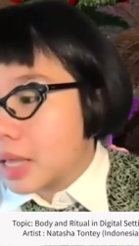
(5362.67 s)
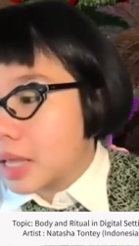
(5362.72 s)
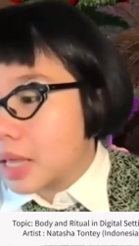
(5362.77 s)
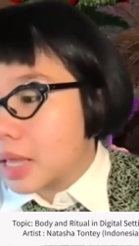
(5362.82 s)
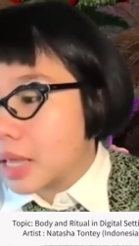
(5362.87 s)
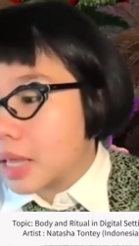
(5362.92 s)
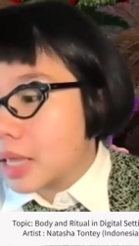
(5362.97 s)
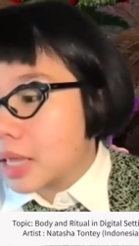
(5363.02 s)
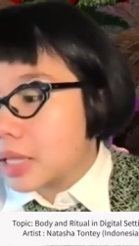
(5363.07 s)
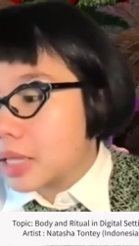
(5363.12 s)

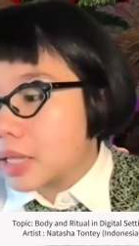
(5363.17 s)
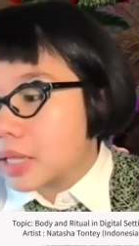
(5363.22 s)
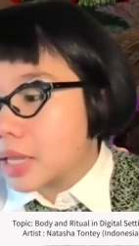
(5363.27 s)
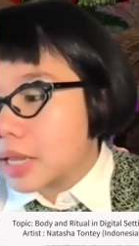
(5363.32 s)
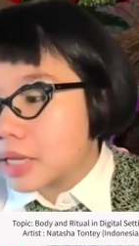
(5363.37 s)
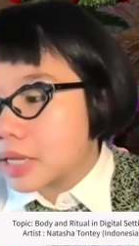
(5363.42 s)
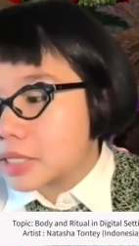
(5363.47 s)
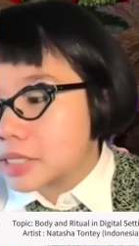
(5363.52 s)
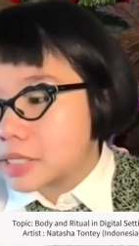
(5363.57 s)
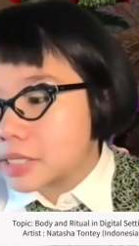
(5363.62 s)
in
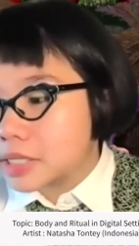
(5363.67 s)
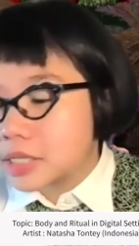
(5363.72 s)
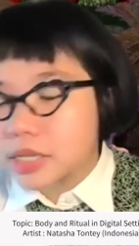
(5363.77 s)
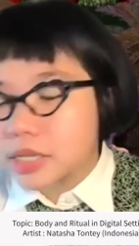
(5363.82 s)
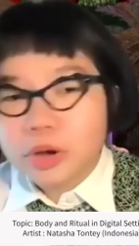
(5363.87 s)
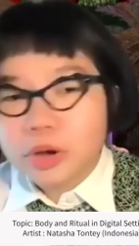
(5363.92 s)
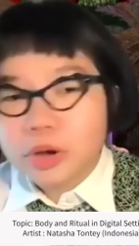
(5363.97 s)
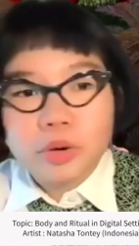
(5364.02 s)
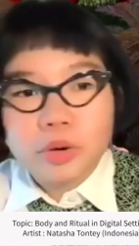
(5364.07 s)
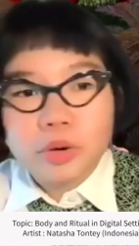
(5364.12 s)
this
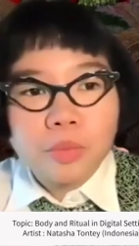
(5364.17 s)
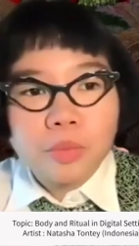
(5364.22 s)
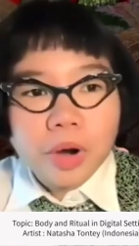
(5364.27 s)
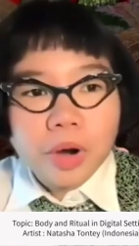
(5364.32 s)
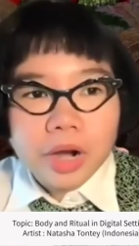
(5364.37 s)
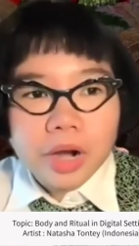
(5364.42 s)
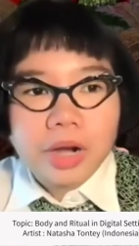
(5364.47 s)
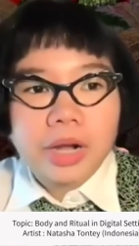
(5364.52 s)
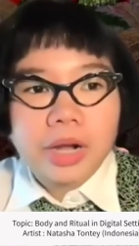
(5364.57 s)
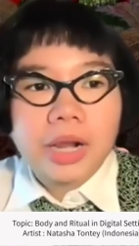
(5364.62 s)

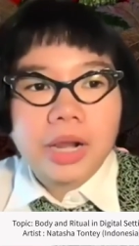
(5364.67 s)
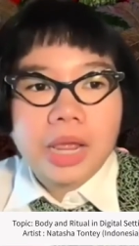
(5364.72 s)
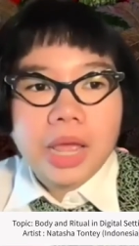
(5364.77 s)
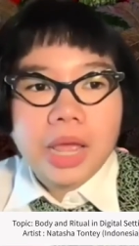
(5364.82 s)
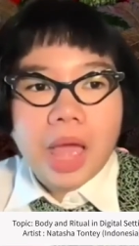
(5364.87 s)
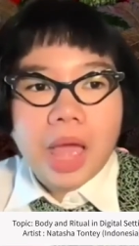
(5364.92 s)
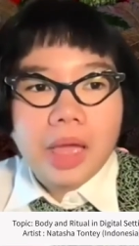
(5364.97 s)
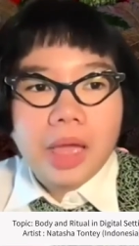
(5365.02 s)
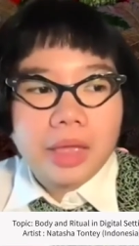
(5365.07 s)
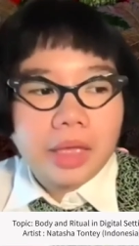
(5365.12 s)
work,
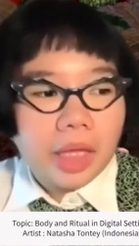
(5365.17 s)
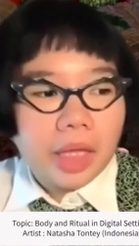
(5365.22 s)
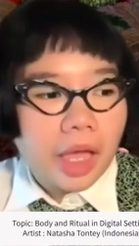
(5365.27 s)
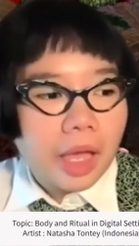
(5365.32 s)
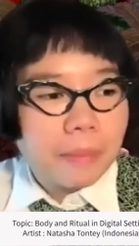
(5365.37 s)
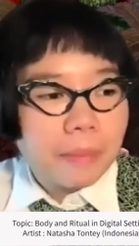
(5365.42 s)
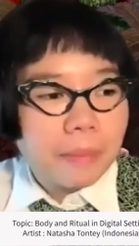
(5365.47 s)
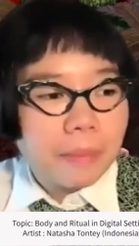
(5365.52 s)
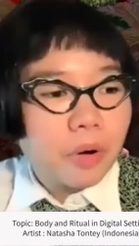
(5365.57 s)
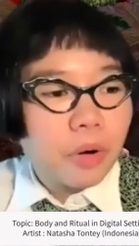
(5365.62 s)
I
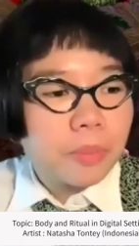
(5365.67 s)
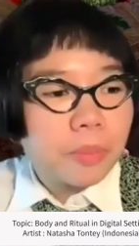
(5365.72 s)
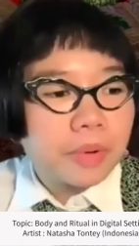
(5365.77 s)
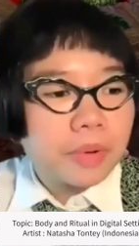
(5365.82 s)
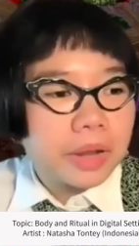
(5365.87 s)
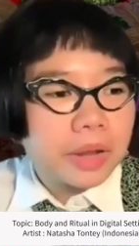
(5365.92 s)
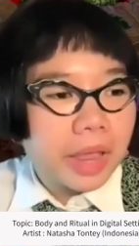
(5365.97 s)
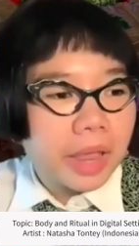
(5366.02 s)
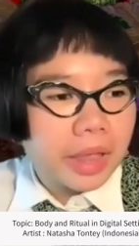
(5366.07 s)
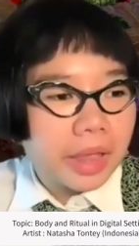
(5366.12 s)

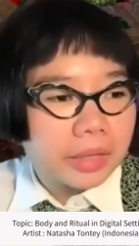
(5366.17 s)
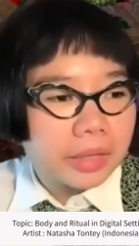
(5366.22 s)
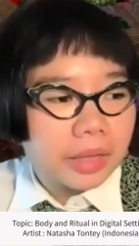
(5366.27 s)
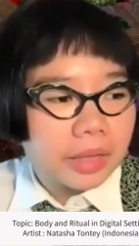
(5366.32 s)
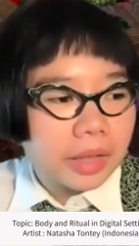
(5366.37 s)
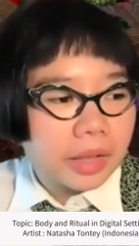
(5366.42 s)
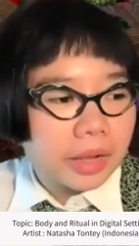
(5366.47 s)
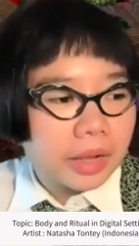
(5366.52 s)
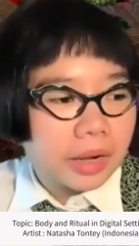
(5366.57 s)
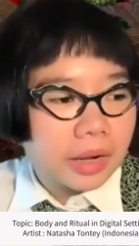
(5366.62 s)
appropriate
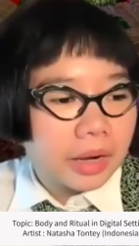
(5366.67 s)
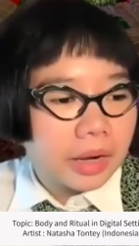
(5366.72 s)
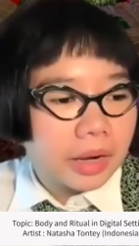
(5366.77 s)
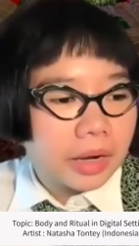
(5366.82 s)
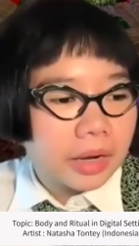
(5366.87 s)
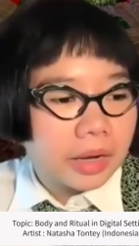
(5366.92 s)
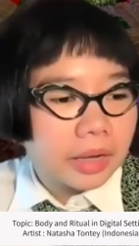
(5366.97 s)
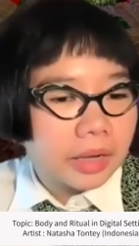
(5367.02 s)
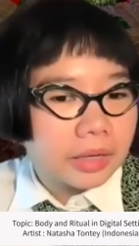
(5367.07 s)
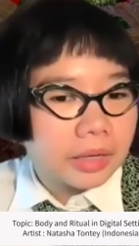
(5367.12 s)

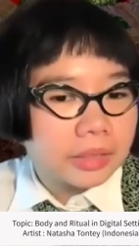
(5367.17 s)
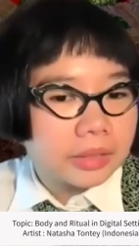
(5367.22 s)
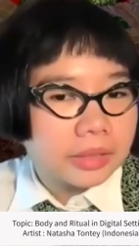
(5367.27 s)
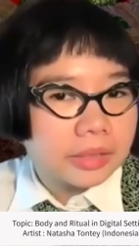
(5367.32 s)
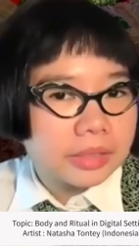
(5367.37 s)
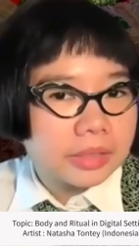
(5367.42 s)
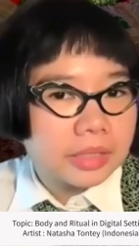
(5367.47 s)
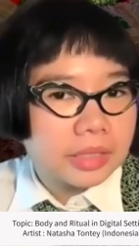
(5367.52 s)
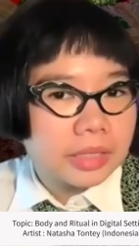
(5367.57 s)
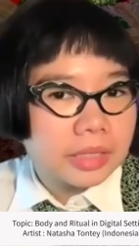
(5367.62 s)
the
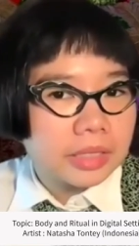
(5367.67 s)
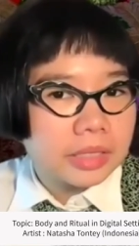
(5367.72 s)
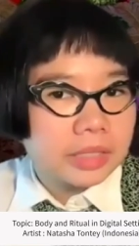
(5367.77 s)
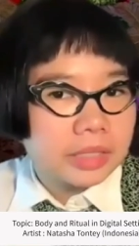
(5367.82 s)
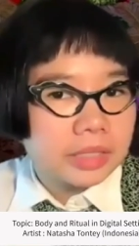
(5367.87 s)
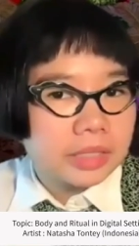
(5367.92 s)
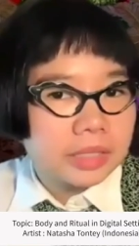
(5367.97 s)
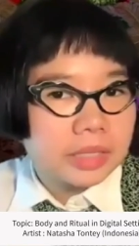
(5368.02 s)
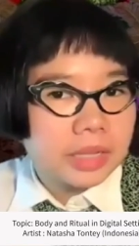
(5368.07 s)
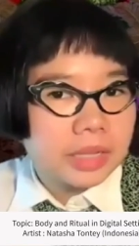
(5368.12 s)

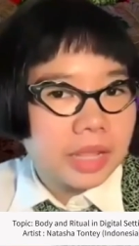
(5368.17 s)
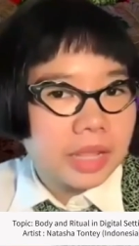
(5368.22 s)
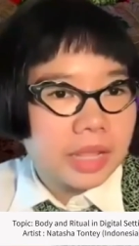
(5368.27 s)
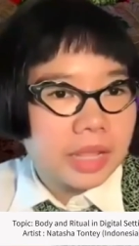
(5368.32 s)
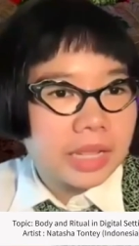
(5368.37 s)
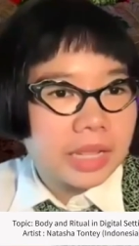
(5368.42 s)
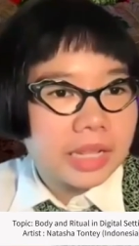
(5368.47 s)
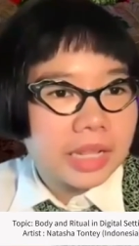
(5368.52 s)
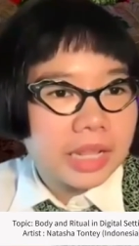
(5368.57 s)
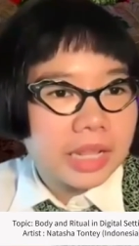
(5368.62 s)

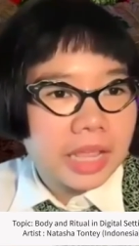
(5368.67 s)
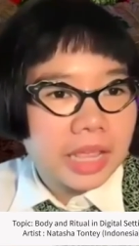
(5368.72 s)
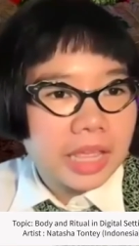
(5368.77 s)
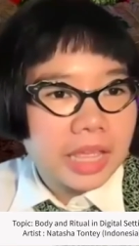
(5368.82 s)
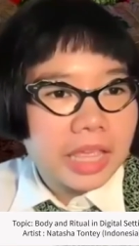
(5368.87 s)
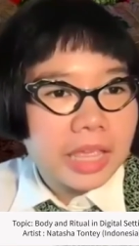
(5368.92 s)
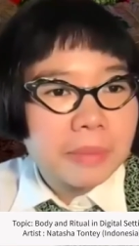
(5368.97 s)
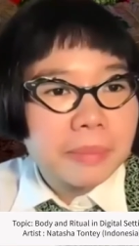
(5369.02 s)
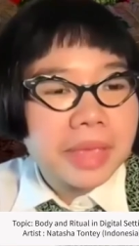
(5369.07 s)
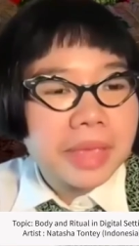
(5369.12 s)

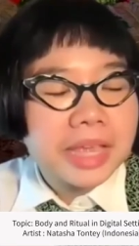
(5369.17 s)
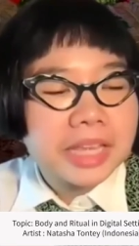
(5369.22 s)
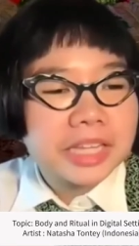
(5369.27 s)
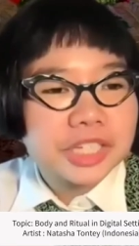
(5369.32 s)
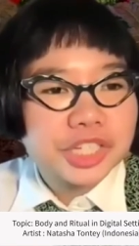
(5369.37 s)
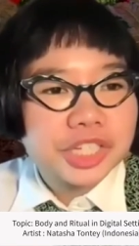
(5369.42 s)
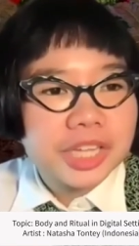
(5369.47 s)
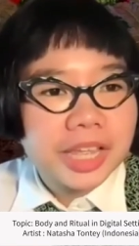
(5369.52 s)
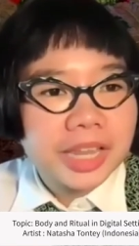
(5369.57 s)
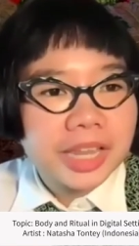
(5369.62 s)

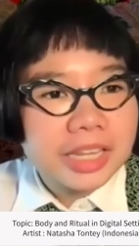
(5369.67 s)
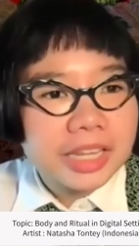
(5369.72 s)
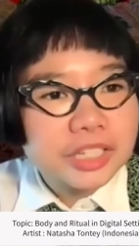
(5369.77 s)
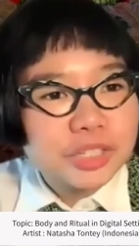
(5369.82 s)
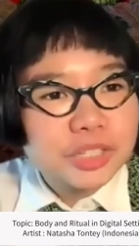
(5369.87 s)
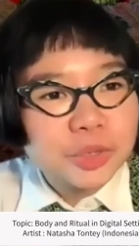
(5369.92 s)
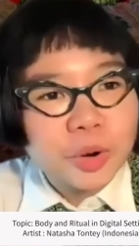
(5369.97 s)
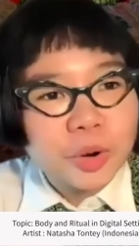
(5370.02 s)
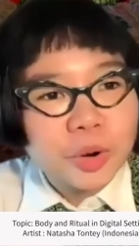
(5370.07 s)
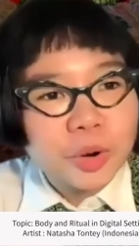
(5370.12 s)
image and the
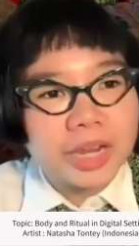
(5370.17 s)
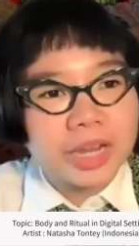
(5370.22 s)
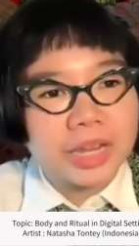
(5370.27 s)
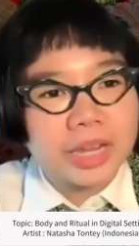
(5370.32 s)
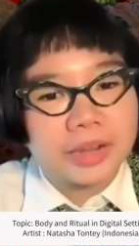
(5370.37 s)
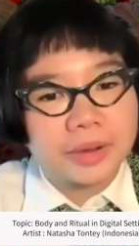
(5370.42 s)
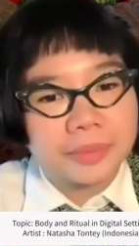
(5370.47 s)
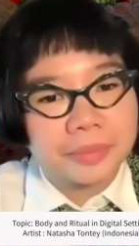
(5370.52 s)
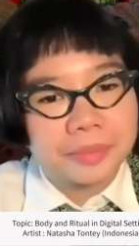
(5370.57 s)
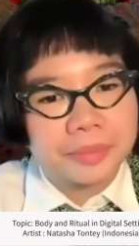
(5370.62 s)
story.
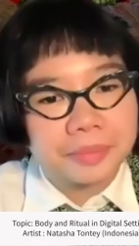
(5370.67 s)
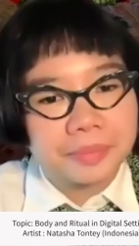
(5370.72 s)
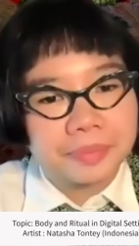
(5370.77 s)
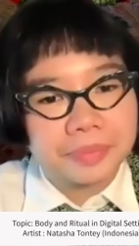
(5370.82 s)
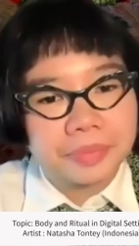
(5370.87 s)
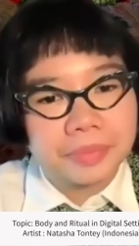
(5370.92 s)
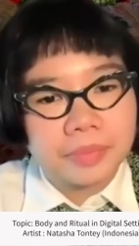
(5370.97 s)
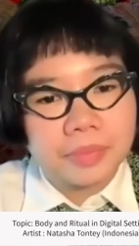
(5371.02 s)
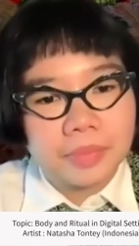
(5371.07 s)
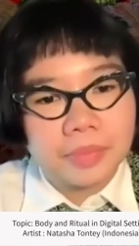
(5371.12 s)

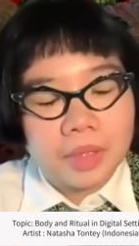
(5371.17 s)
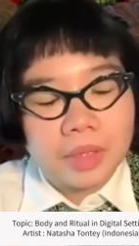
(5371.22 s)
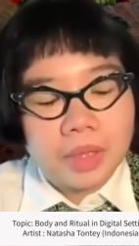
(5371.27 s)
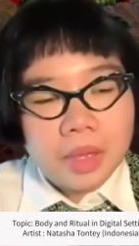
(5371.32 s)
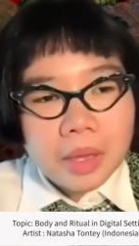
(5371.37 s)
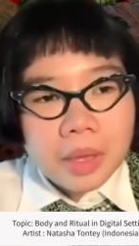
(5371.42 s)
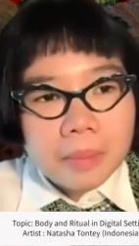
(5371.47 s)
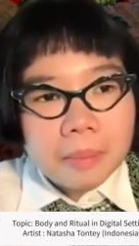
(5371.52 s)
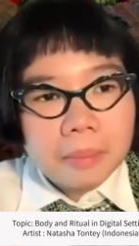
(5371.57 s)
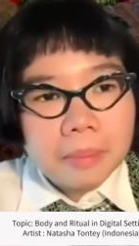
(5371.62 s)

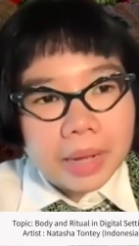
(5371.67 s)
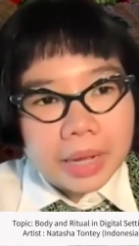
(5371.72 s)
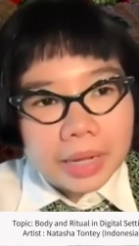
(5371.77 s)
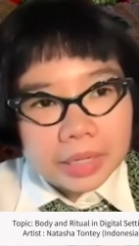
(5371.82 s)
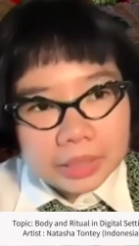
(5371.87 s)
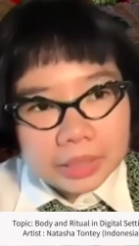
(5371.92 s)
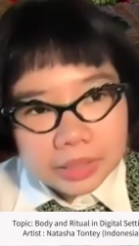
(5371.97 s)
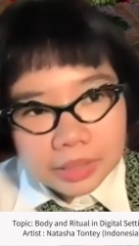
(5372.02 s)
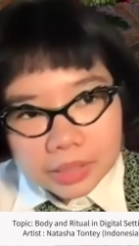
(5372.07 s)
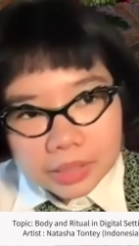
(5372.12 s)

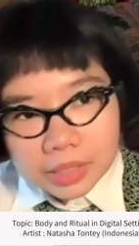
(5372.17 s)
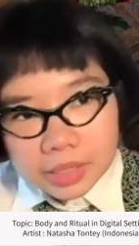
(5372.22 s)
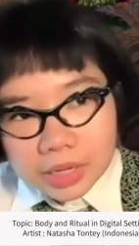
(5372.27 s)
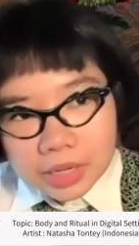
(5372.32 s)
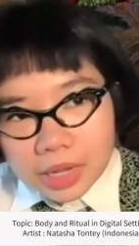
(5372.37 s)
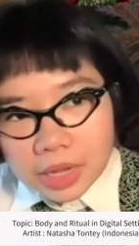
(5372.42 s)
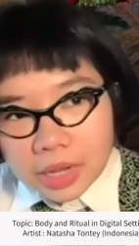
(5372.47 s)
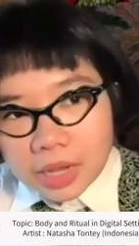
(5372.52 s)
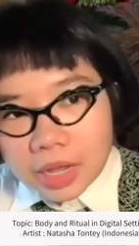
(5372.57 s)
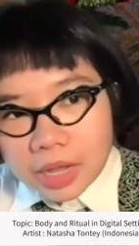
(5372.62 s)
But
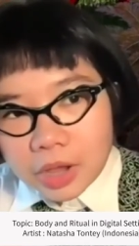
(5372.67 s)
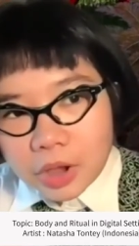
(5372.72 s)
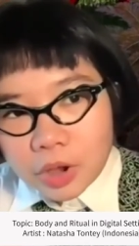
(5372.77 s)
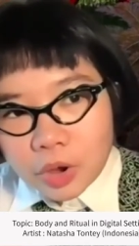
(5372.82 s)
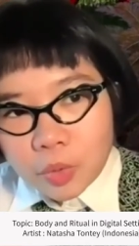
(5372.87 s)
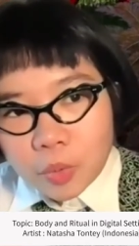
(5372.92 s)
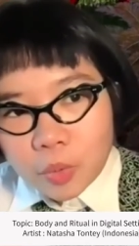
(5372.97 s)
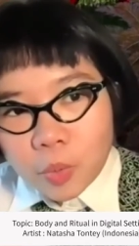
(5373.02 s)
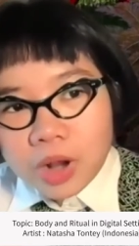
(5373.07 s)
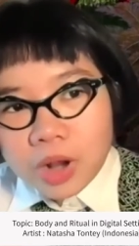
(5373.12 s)

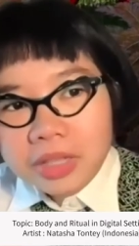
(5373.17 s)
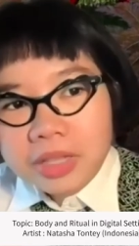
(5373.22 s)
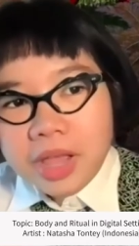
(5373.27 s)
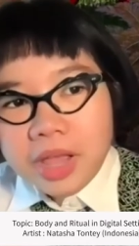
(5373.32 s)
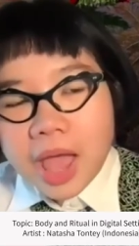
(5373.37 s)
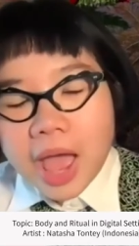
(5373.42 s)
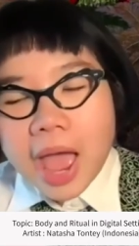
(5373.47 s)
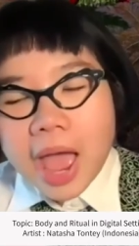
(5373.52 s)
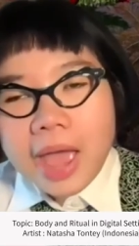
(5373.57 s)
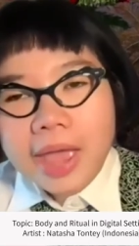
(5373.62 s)
what
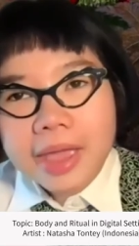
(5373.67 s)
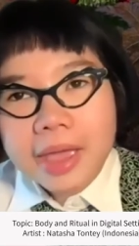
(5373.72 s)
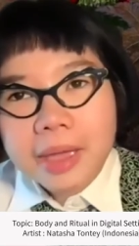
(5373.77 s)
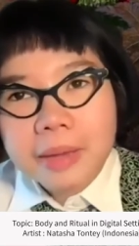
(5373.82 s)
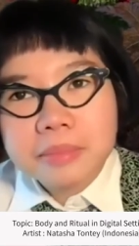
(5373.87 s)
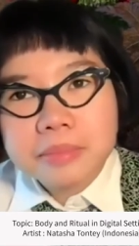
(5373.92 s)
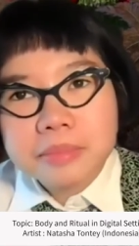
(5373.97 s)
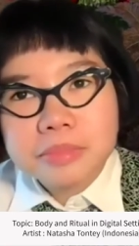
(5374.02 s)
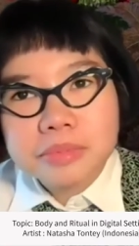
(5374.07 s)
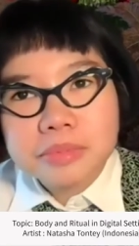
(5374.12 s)
I
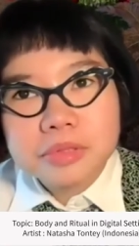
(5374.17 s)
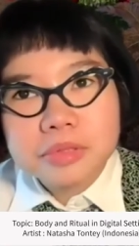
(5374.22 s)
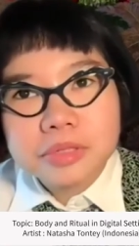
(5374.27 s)
am